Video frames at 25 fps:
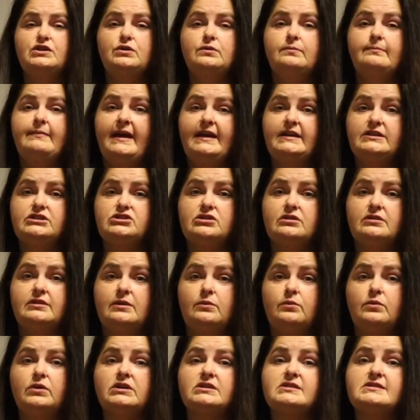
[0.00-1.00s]
make sure
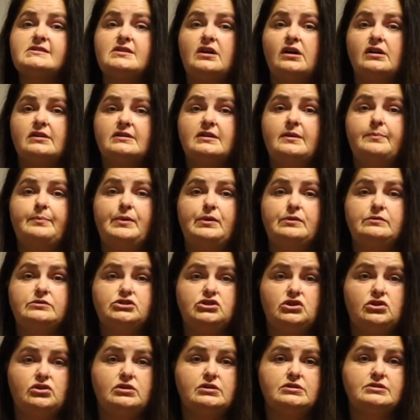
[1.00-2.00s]
that we're stocked up on
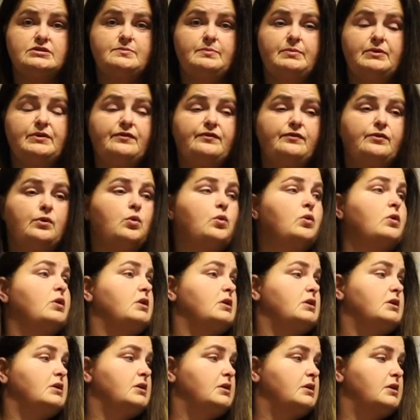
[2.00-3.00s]
jars
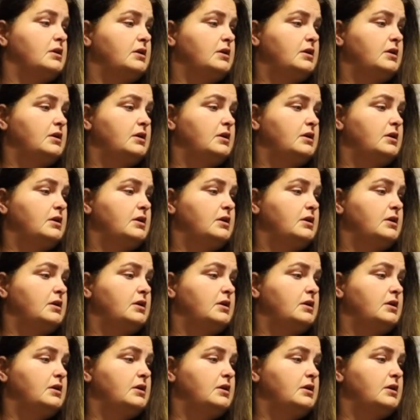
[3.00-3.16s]
before